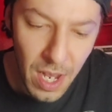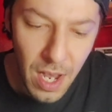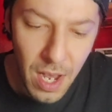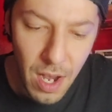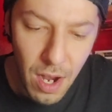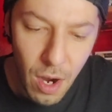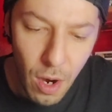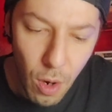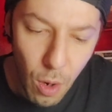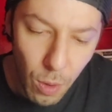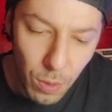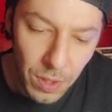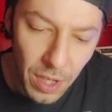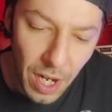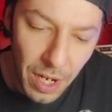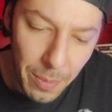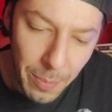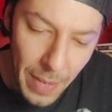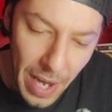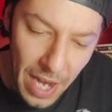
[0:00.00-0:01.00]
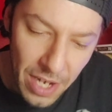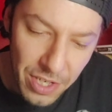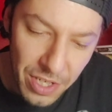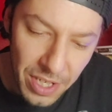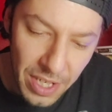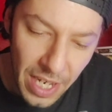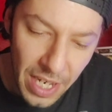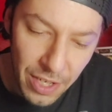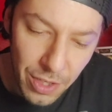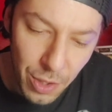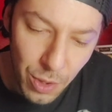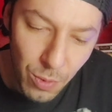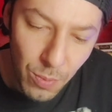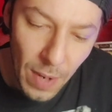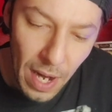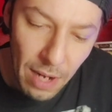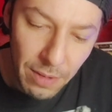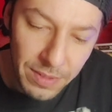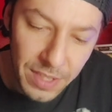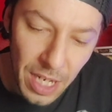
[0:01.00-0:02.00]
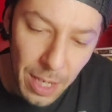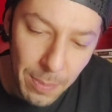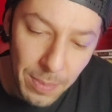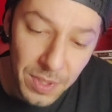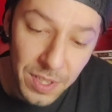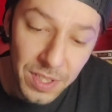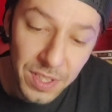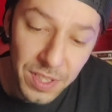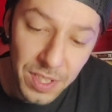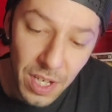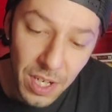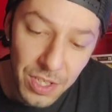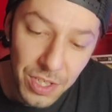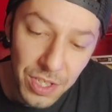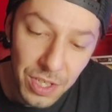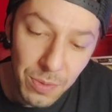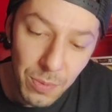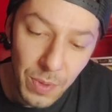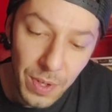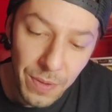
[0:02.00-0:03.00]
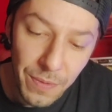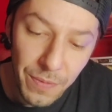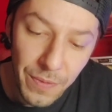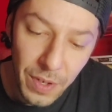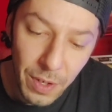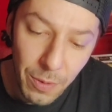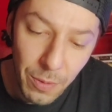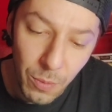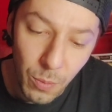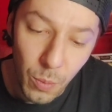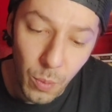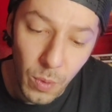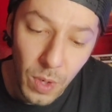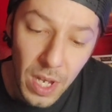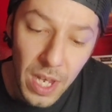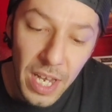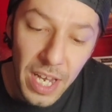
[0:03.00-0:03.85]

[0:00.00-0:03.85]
A Whole Lot of Magic, a new roundtable discussion with film